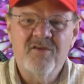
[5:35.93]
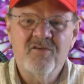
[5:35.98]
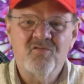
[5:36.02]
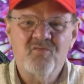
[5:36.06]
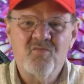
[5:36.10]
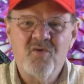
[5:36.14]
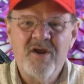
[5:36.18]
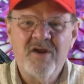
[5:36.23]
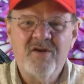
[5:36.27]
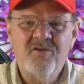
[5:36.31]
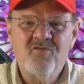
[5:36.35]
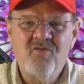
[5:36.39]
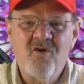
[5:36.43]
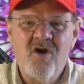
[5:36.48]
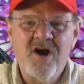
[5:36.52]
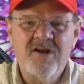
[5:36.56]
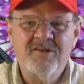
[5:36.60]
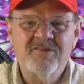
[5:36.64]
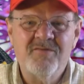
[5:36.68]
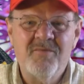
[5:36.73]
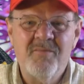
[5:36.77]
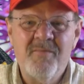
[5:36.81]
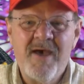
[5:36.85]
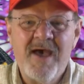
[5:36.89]
This rig
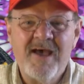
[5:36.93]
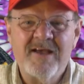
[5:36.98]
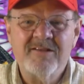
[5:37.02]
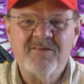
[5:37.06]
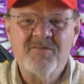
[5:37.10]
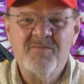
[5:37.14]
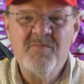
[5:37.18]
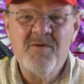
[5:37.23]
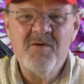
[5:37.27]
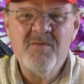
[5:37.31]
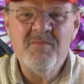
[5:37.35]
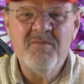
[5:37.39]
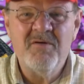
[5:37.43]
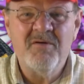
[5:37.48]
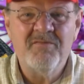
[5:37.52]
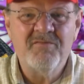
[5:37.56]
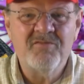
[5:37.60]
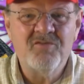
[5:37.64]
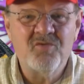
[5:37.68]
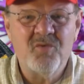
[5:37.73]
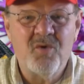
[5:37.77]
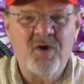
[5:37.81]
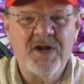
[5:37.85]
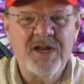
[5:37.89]
draws a maximum
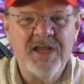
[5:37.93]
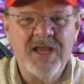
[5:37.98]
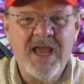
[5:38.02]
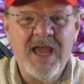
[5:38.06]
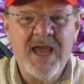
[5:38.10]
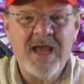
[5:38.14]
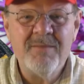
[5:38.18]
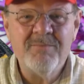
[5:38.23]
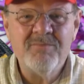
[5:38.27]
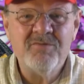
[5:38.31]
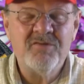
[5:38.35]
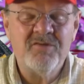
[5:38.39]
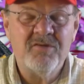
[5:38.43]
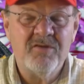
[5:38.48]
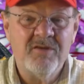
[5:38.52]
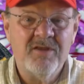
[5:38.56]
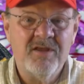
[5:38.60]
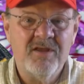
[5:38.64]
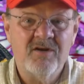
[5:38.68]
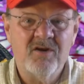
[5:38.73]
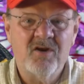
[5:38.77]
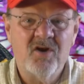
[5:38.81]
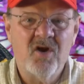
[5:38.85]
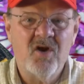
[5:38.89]
of 20 amps
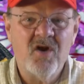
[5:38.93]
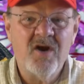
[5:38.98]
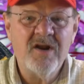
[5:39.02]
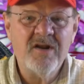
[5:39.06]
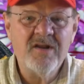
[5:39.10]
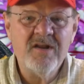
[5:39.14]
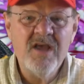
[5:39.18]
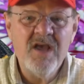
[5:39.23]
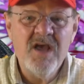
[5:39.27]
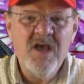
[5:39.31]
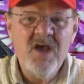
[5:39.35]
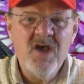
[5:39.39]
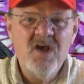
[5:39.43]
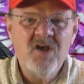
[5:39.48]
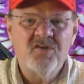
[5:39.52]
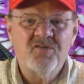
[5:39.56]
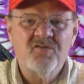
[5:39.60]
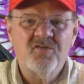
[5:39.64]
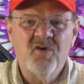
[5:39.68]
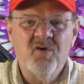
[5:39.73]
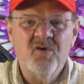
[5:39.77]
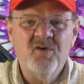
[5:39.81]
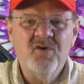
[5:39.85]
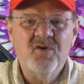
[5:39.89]
in current,
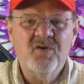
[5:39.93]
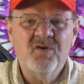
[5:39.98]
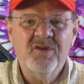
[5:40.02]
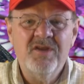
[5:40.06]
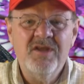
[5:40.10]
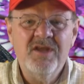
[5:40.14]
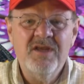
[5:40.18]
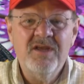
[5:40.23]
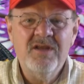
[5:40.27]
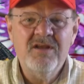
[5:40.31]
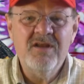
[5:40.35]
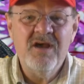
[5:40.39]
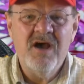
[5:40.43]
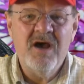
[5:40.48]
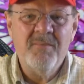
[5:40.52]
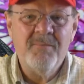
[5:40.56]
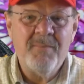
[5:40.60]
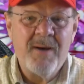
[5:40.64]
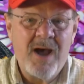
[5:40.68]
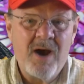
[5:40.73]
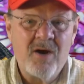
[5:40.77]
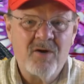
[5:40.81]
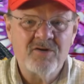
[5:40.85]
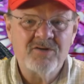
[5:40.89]
so you'll need a
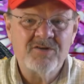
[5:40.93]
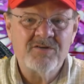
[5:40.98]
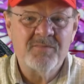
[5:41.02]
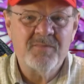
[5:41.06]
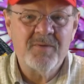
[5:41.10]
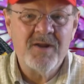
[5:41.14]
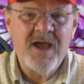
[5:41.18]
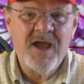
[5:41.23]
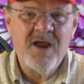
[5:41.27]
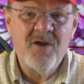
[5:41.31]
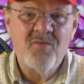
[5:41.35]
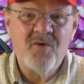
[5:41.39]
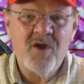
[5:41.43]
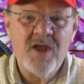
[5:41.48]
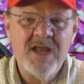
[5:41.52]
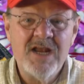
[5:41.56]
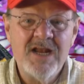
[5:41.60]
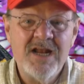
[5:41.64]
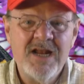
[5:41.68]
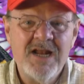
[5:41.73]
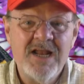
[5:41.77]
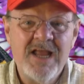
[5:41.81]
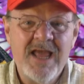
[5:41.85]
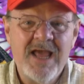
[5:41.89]
power supply
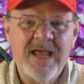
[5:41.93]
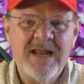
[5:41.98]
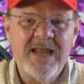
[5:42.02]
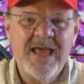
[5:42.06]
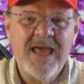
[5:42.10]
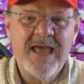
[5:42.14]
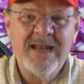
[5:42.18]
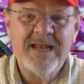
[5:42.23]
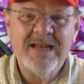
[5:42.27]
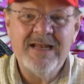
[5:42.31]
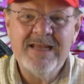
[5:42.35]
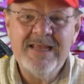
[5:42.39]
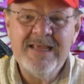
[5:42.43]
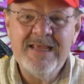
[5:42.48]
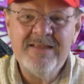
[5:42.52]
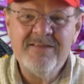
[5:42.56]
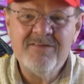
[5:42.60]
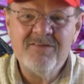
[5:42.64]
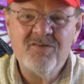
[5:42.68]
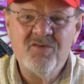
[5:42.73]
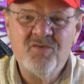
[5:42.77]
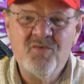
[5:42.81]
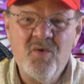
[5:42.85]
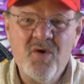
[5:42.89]
rated at at
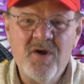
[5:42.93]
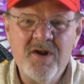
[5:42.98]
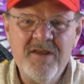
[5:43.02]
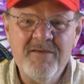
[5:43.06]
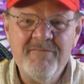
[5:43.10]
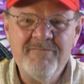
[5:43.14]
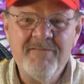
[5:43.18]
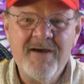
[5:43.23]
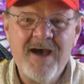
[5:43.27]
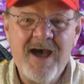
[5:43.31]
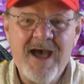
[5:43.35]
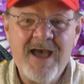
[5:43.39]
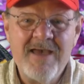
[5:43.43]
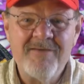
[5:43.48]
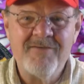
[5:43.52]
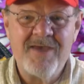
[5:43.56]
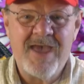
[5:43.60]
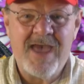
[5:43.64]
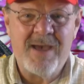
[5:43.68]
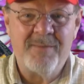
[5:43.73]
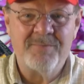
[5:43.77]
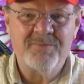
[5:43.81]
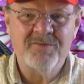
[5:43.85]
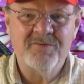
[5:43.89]
least 25
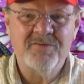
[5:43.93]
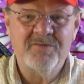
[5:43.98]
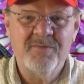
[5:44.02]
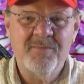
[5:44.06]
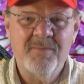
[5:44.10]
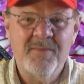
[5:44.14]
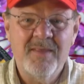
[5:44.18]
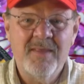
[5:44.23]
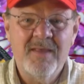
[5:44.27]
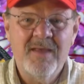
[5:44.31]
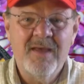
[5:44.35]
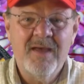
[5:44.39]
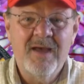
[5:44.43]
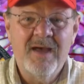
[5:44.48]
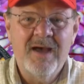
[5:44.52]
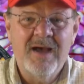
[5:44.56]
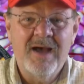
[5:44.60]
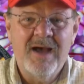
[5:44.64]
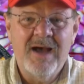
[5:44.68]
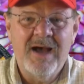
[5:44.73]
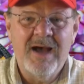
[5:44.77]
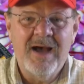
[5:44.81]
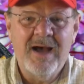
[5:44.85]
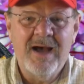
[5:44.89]
amps.
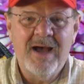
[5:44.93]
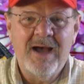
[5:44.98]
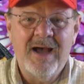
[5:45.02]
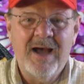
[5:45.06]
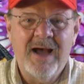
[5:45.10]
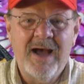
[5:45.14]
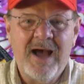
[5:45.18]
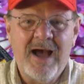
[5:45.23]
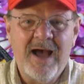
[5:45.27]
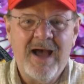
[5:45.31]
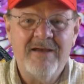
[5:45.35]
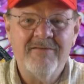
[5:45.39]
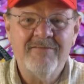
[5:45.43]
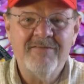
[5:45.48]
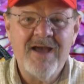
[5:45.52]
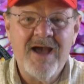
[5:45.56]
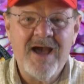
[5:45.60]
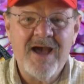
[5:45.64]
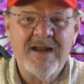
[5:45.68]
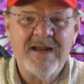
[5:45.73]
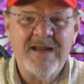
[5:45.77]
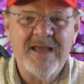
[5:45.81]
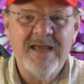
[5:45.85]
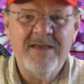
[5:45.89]
Uh, I've
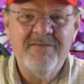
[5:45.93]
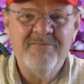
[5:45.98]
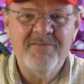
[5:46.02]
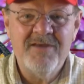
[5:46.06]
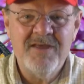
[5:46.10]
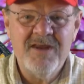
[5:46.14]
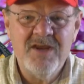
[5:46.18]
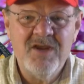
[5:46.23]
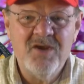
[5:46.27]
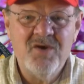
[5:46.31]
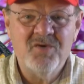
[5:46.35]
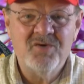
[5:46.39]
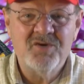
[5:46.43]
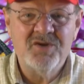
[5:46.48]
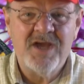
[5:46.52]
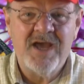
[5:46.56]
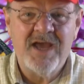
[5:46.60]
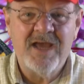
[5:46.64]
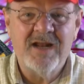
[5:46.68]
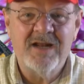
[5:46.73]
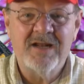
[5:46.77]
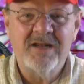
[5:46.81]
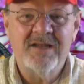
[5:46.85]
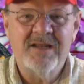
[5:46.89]
got a video
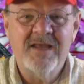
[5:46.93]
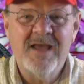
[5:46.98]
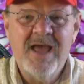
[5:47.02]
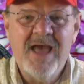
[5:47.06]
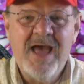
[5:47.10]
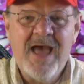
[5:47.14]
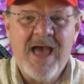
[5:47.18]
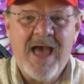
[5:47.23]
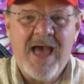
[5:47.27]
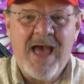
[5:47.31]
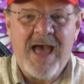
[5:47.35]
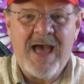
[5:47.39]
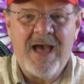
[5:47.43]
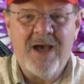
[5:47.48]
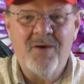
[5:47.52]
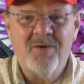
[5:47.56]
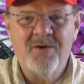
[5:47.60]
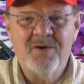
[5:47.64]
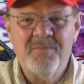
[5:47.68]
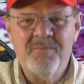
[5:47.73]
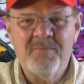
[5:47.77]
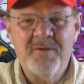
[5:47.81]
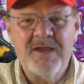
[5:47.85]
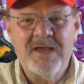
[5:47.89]
titled
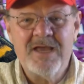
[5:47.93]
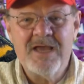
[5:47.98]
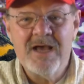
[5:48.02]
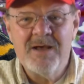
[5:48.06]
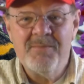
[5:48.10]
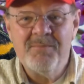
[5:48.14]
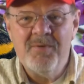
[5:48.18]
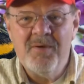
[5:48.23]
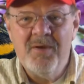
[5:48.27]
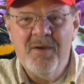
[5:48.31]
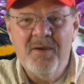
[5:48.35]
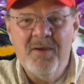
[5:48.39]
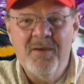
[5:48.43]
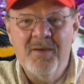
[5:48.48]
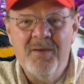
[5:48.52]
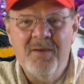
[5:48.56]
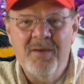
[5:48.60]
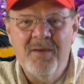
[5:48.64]
how to pick up